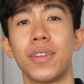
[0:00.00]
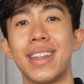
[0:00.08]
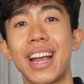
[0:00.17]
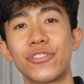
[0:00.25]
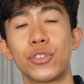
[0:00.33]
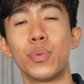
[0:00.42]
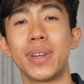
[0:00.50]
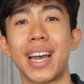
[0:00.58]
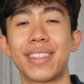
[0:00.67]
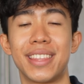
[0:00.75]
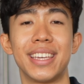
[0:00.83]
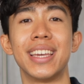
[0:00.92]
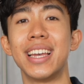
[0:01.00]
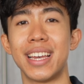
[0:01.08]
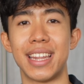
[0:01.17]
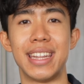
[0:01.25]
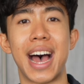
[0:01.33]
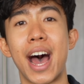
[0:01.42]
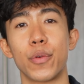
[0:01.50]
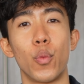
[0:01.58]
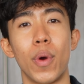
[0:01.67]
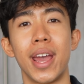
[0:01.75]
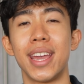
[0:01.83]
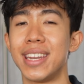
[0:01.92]
the next two, we got the
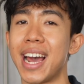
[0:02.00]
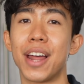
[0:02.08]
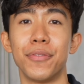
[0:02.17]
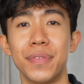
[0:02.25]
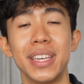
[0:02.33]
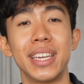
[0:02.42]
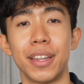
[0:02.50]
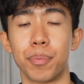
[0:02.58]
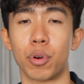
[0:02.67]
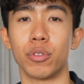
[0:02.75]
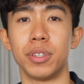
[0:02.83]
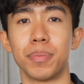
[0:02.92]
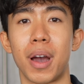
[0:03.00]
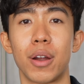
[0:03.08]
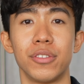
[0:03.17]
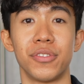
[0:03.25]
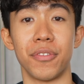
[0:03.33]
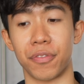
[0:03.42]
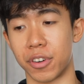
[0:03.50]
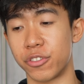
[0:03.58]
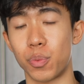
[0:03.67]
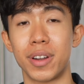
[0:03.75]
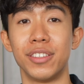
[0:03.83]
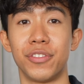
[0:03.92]
Nonwe, non-vegan protein powders. And
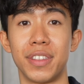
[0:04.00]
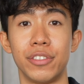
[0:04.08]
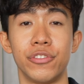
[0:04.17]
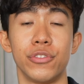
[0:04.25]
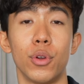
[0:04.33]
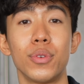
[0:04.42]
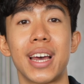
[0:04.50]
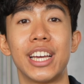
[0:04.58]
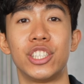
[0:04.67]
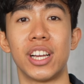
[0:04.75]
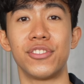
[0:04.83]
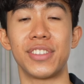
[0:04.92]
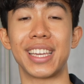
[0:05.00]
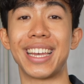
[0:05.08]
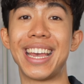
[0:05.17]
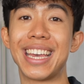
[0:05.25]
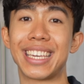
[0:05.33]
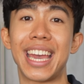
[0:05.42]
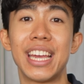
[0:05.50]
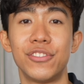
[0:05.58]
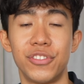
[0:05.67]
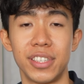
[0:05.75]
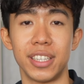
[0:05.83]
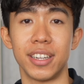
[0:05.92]
first one is the slow digesting
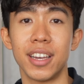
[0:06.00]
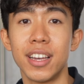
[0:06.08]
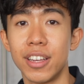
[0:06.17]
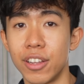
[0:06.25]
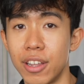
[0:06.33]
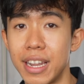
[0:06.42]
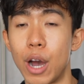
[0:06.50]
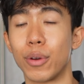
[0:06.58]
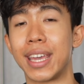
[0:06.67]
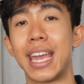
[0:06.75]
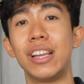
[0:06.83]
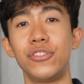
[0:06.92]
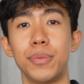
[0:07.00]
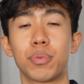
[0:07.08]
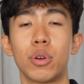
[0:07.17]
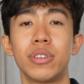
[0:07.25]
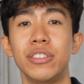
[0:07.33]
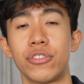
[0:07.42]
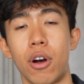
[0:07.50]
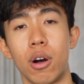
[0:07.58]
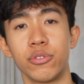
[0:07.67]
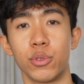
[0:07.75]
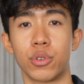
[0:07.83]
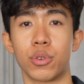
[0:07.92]
casein. Now, casein protein is
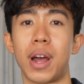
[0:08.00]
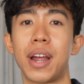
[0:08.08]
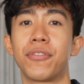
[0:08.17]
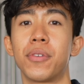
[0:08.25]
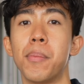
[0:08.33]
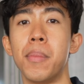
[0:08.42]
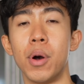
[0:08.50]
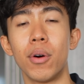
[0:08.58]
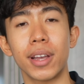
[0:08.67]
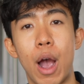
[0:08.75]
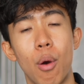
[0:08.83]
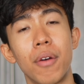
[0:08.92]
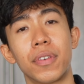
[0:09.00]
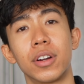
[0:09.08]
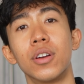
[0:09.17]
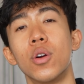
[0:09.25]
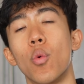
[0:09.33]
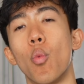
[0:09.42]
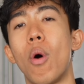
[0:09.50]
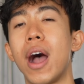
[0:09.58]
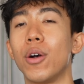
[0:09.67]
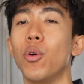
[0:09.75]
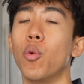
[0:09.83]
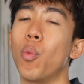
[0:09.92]
also derived from milk. However,
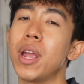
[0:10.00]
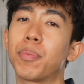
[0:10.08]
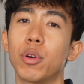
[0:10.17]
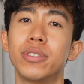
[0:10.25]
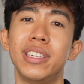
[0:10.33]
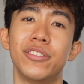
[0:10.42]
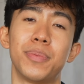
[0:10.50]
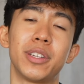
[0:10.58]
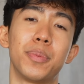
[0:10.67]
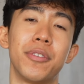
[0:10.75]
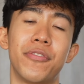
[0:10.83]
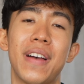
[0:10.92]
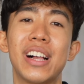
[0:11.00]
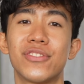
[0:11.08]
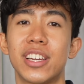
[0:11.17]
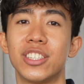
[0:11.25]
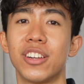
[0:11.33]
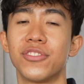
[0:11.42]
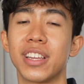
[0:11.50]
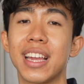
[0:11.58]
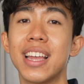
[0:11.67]
while whey protein is meant to be fast digesting,